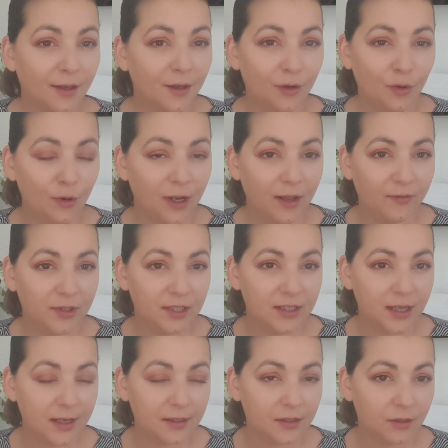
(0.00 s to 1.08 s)
you will have a
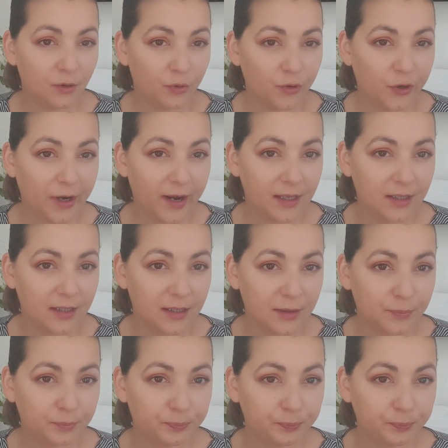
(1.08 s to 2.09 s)
disaster on your hands.